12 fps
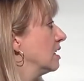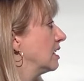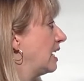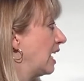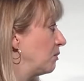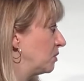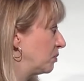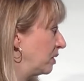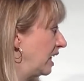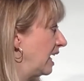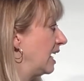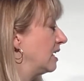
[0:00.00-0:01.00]
games
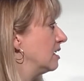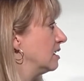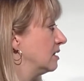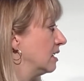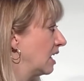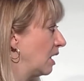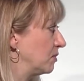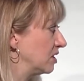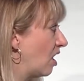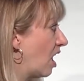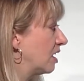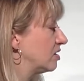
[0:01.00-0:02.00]
played to games
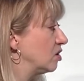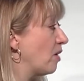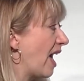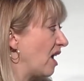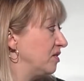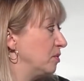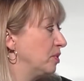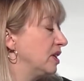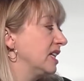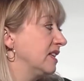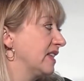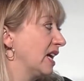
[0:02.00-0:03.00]
lost, you have to put
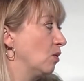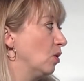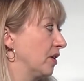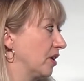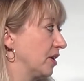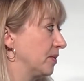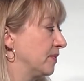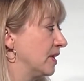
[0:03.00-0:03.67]
it in that order.